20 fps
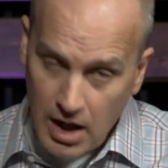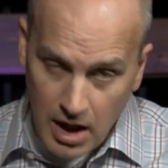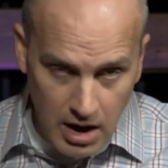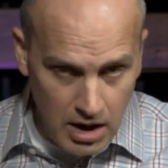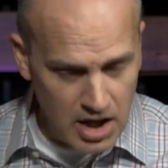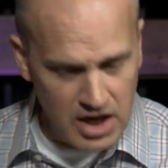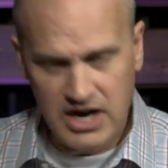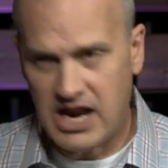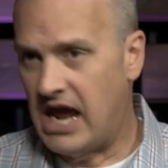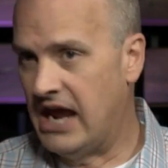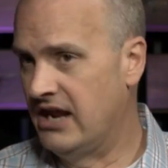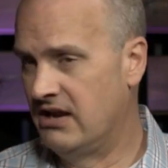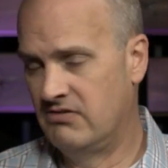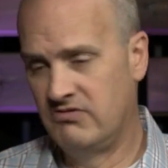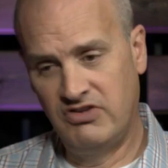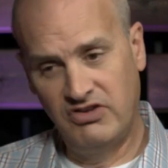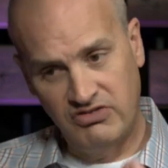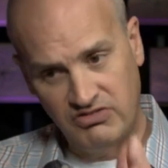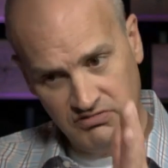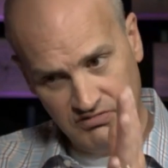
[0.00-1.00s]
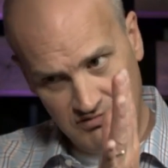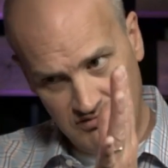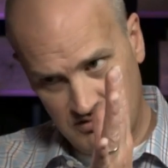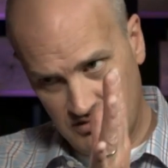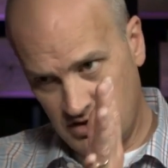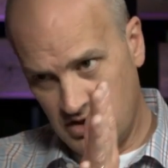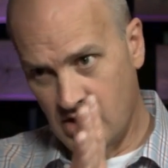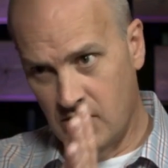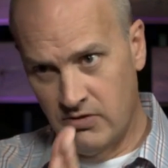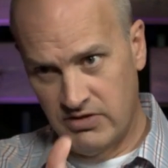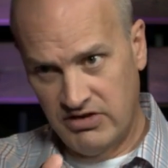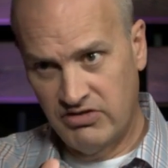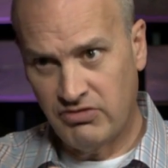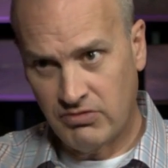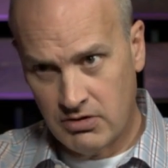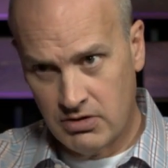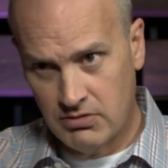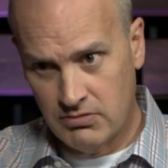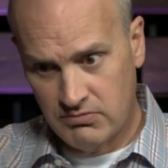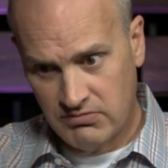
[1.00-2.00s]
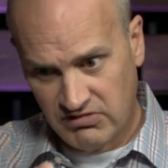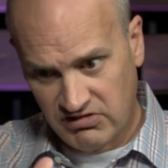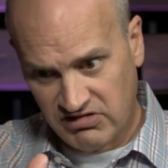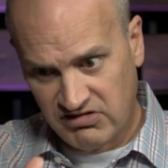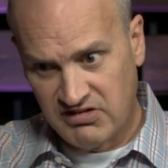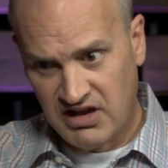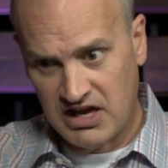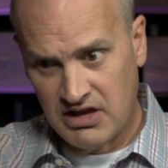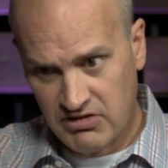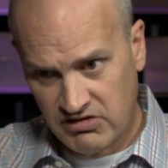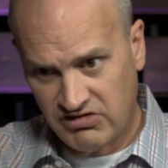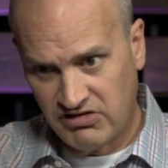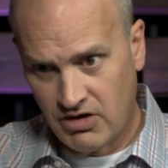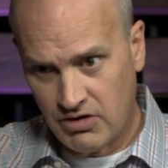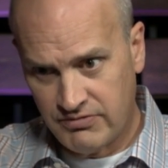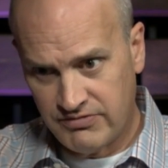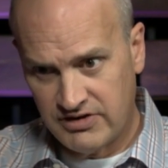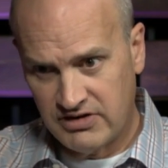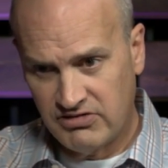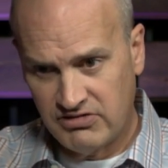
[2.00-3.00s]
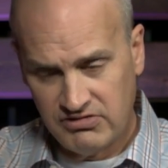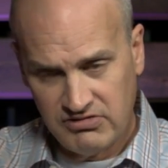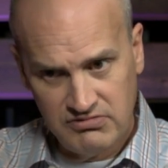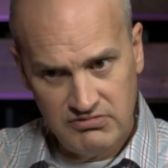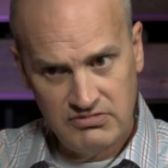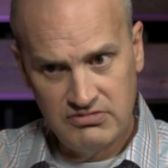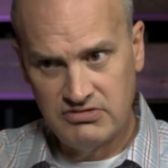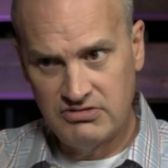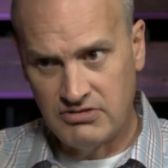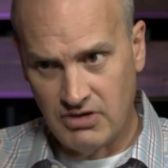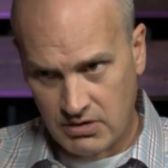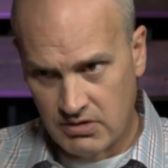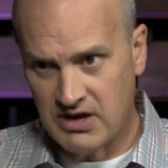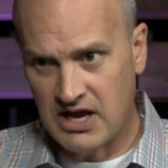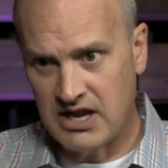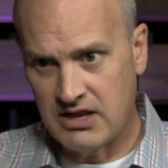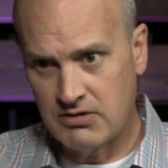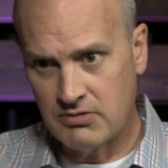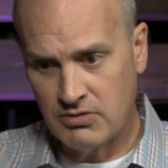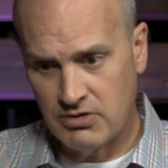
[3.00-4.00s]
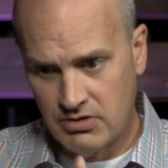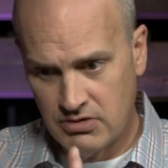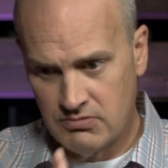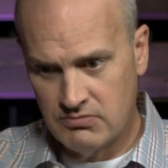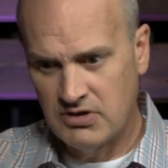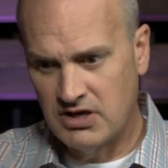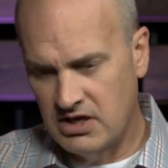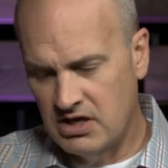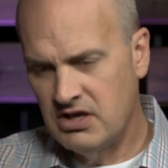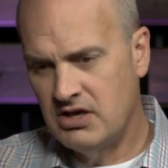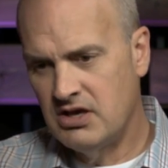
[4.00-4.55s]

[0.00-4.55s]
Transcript: all right, just go in this room, stay on the sofas, don't go out of the room,